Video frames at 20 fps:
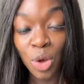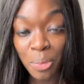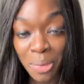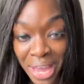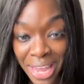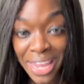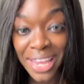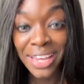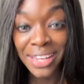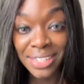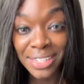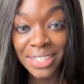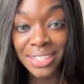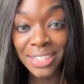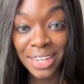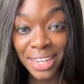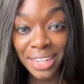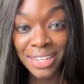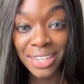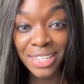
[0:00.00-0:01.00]
Well, my
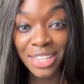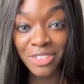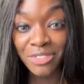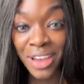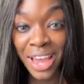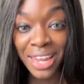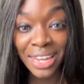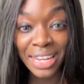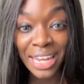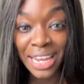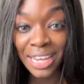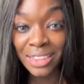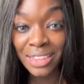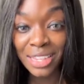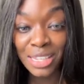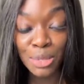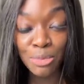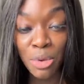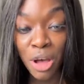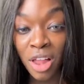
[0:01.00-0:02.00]
instinct is if I laid
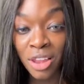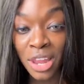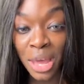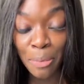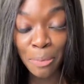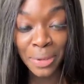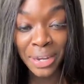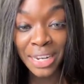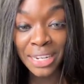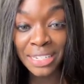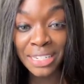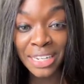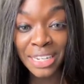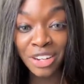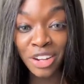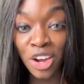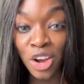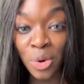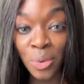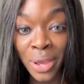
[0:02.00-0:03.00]
this ball up and it
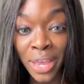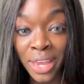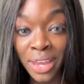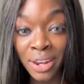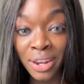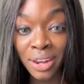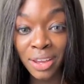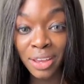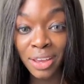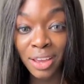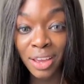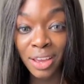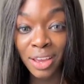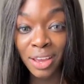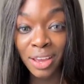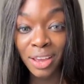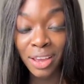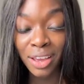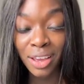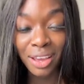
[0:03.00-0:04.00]
didn't go in,
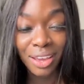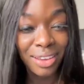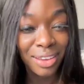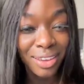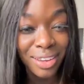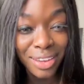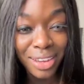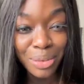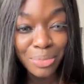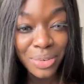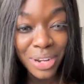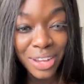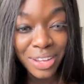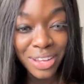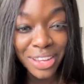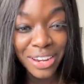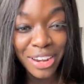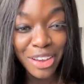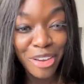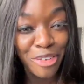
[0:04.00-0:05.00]
I'm
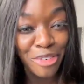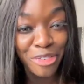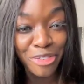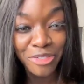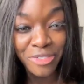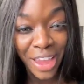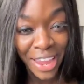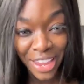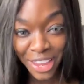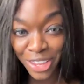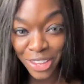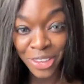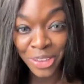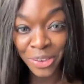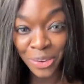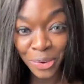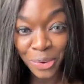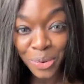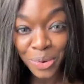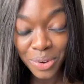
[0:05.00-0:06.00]
not gonna fight
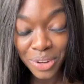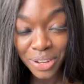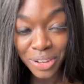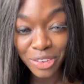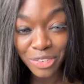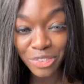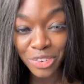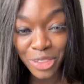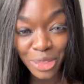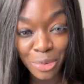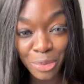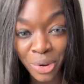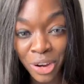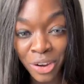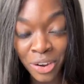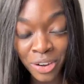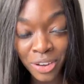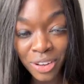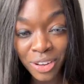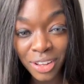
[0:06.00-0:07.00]
you for the
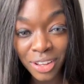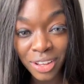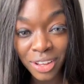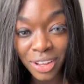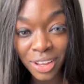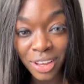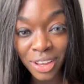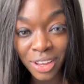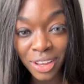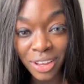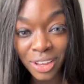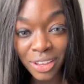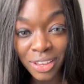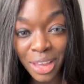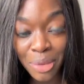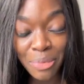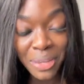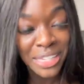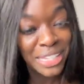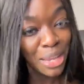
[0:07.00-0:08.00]
ball.
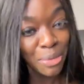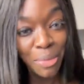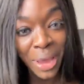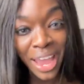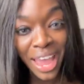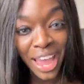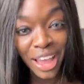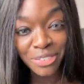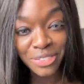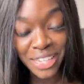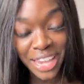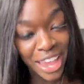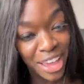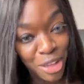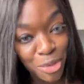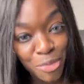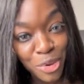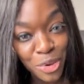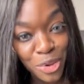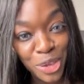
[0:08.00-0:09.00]
That means I might have to
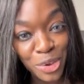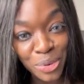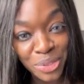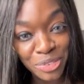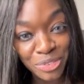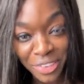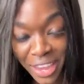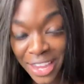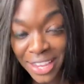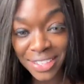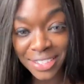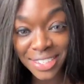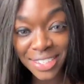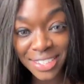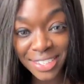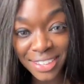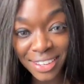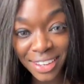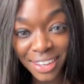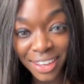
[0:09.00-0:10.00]
elbow you in the
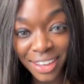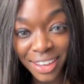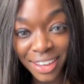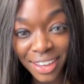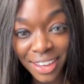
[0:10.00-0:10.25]
face.